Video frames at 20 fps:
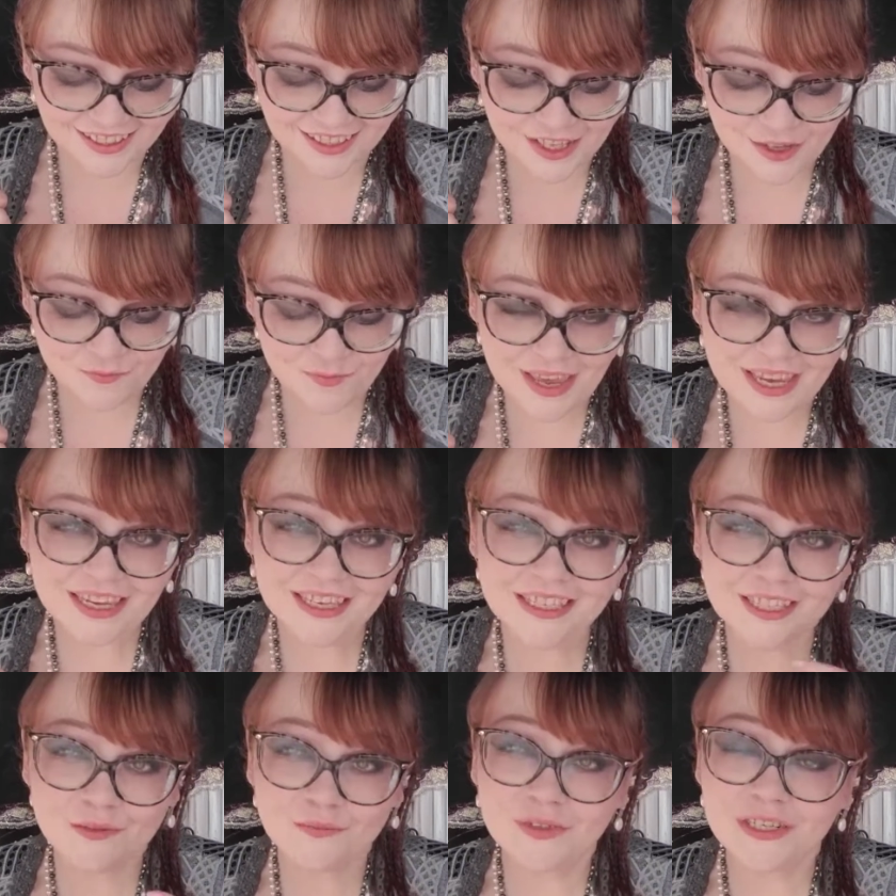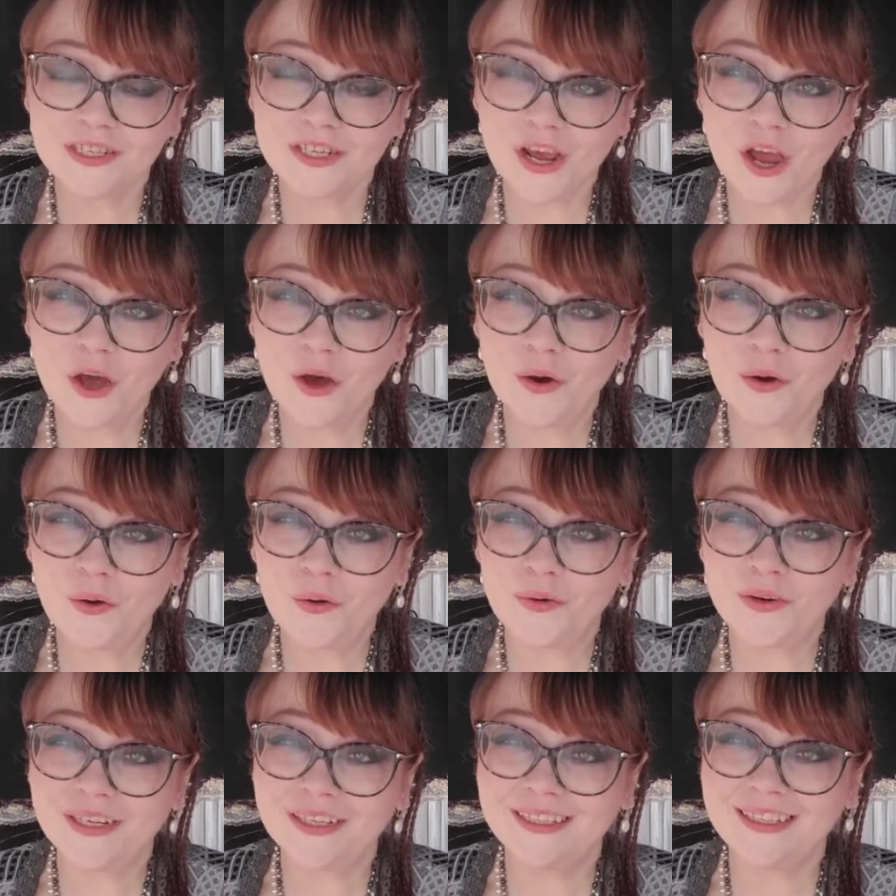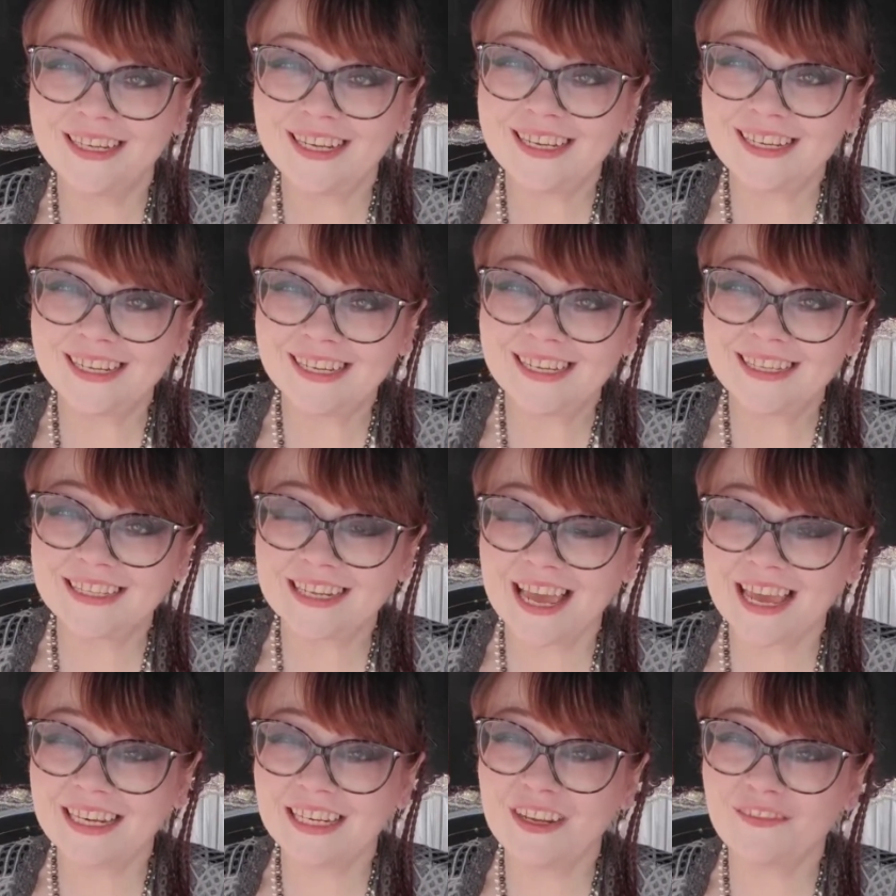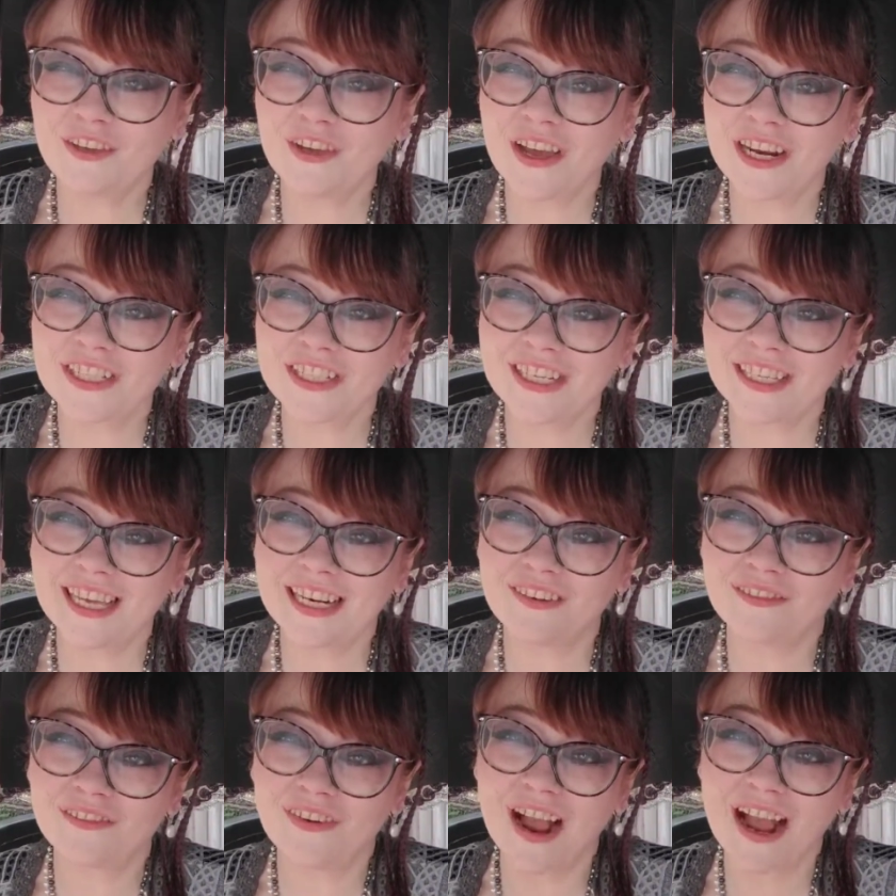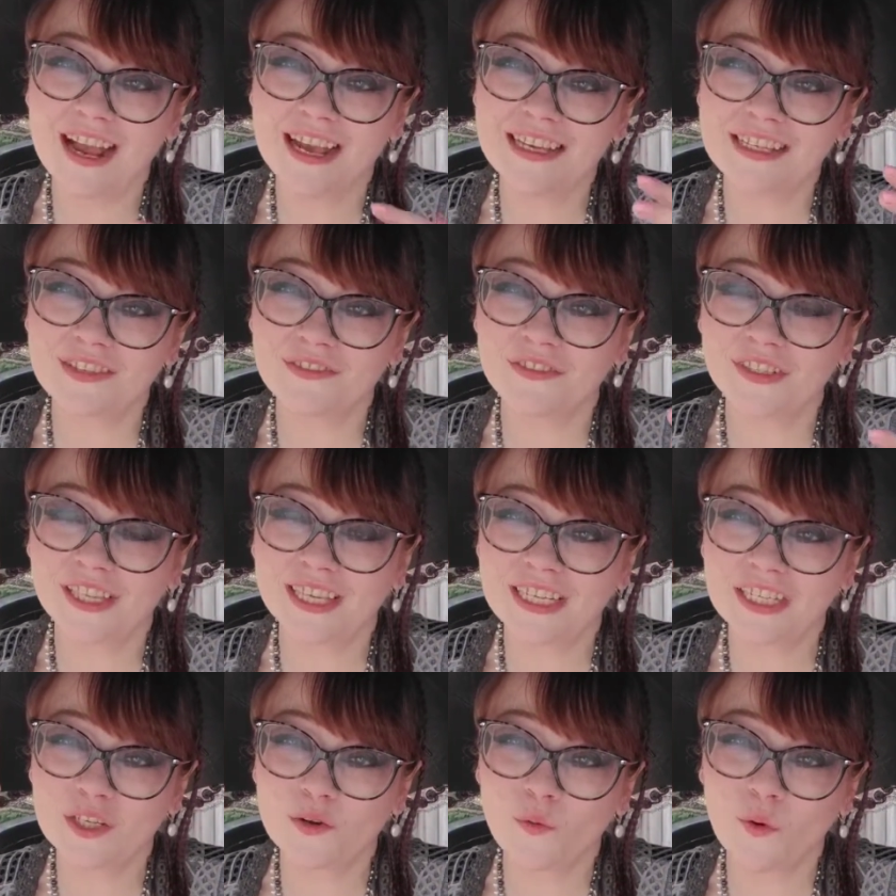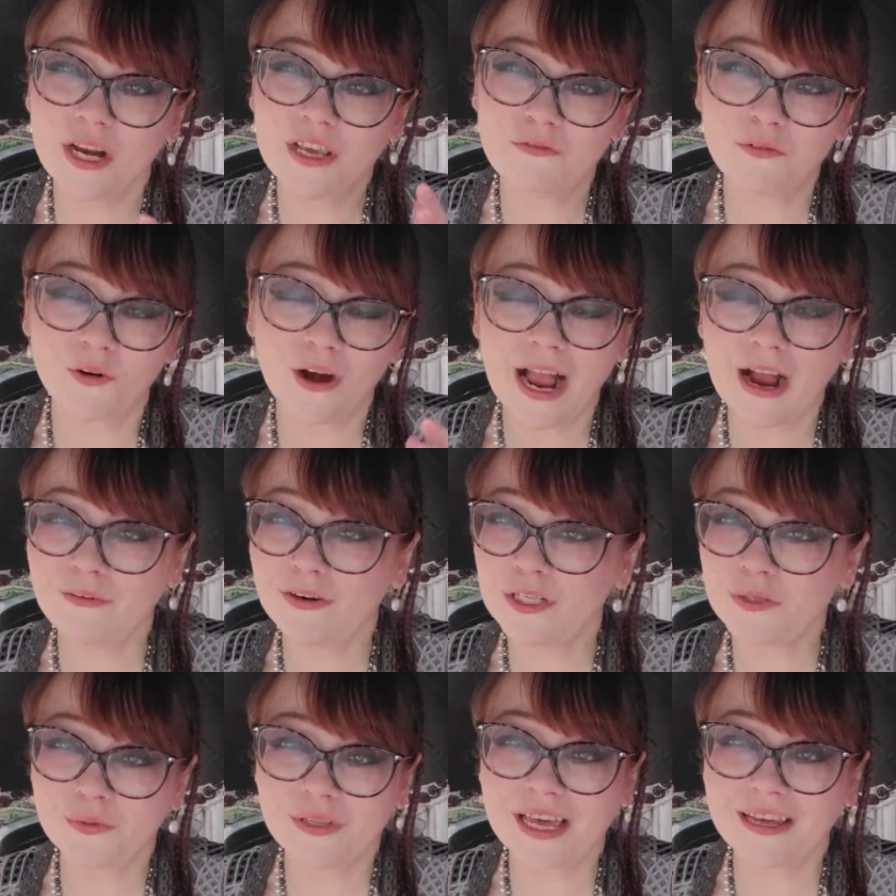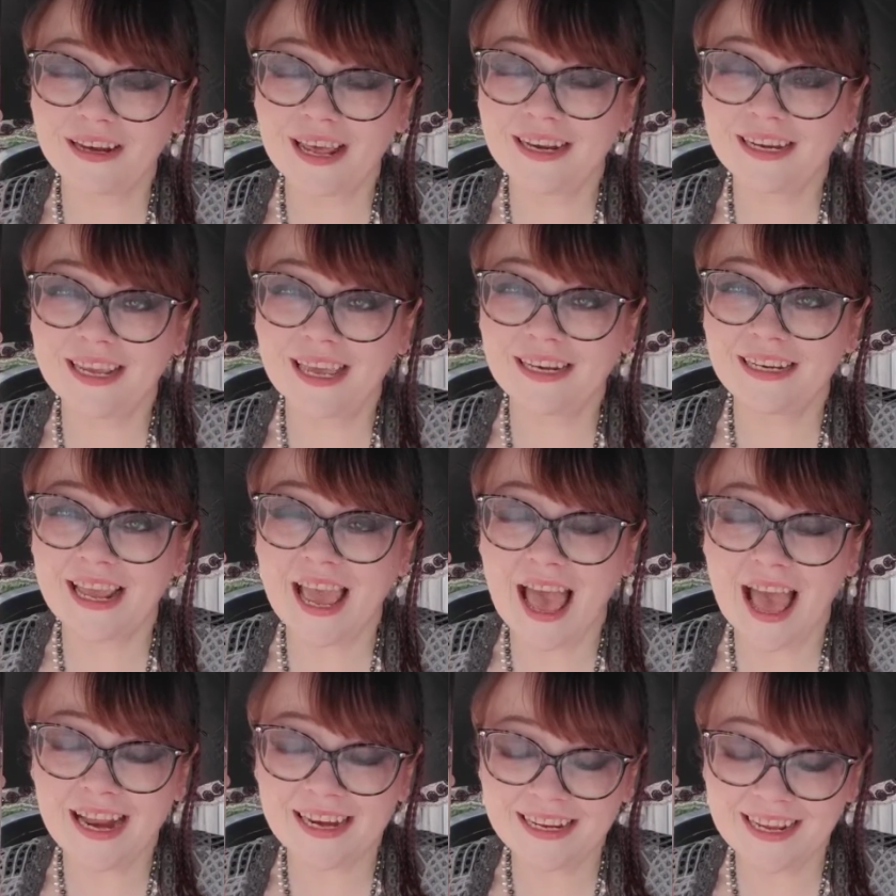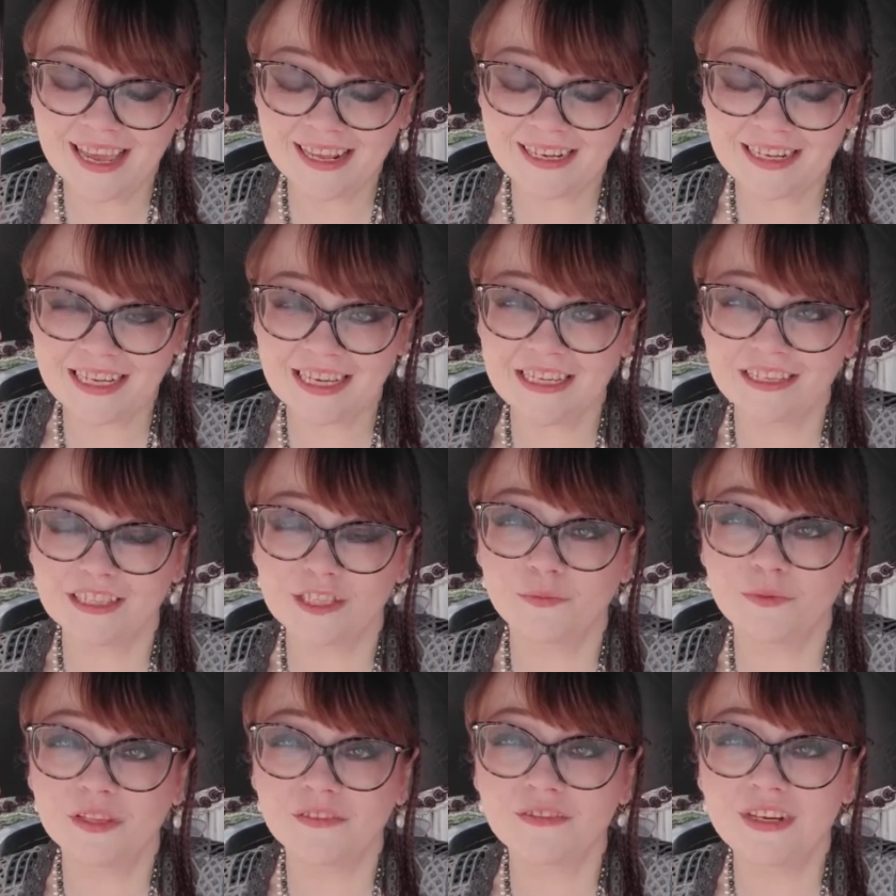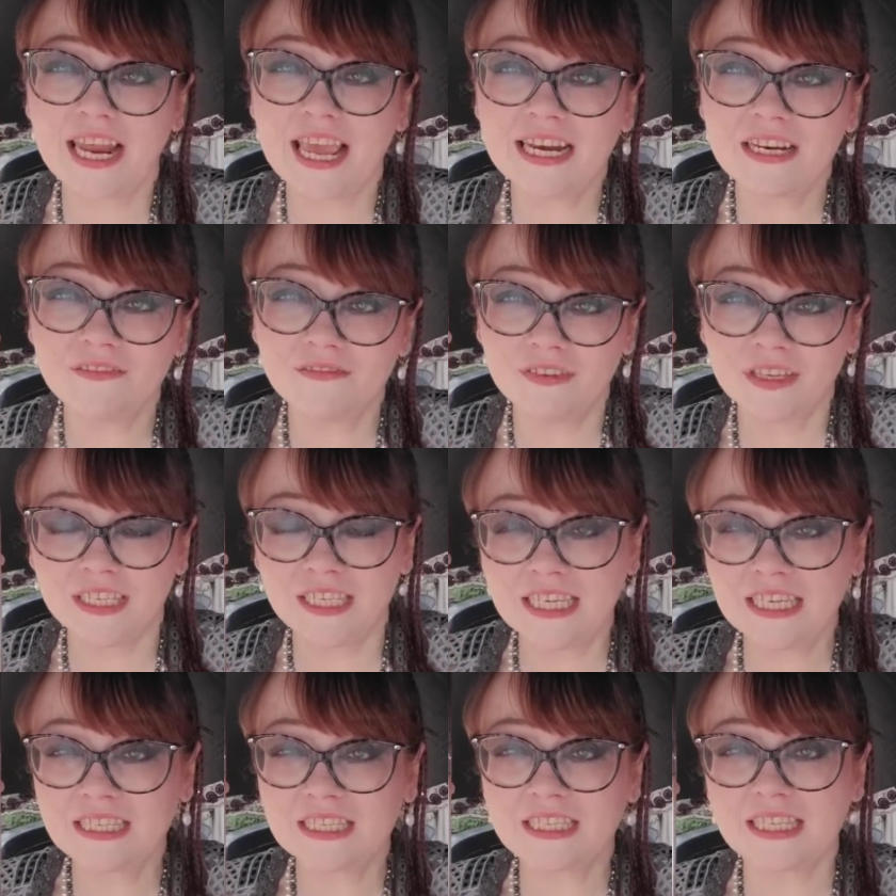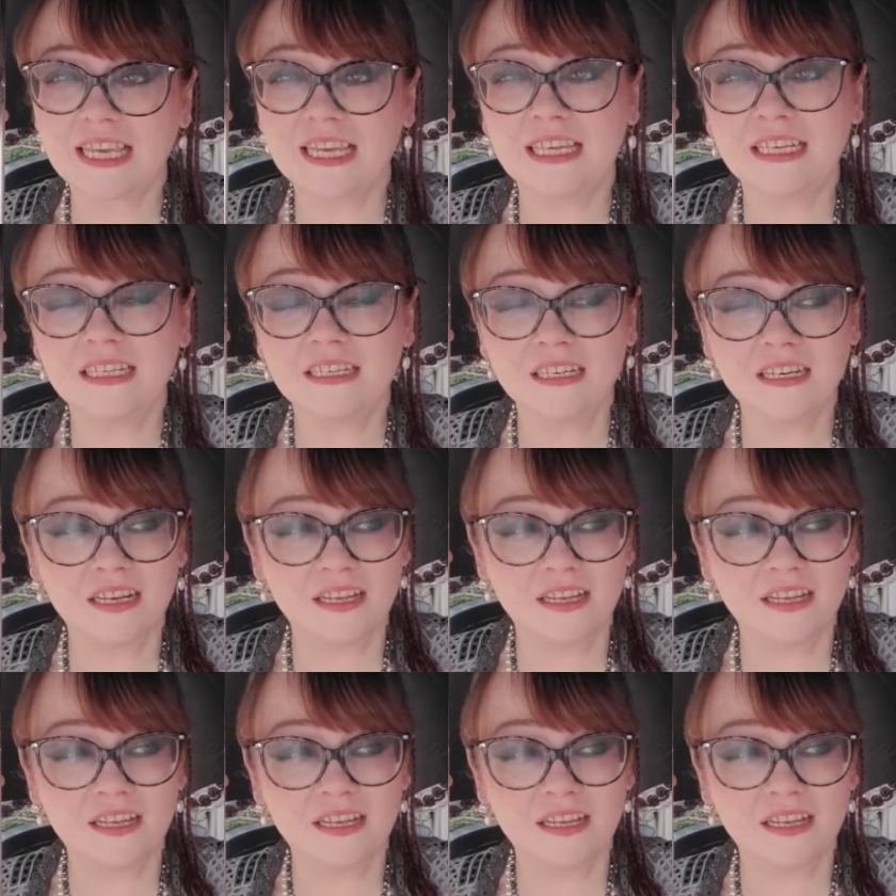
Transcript: make some dough and knead it, and if you actually let it rise for like 24 hours without adding any yeast, some of the native yeast in